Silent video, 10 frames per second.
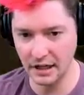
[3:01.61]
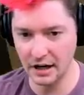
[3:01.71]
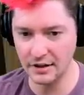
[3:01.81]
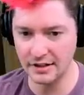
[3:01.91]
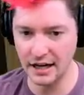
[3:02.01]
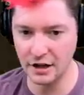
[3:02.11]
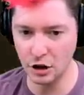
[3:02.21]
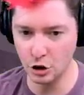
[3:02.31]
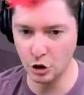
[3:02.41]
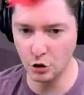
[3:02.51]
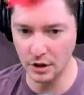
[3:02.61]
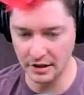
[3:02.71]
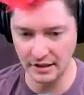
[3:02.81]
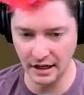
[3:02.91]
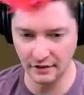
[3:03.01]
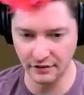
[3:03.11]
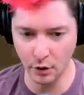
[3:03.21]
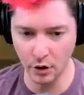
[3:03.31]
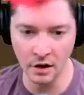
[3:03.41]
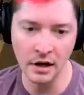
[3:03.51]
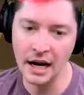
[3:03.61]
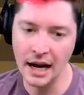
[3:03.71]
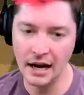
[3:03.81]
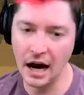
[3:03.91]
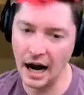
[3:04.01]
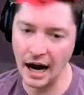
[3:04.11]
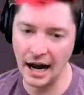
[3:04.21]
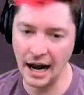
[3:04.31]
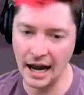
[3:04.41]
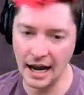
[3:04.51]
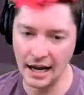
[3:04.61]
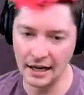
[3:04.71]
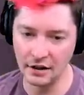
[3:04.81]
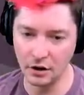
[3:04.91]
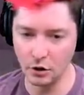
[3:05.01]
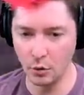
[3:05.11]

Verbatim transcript: Now let's head to the second floor uh, and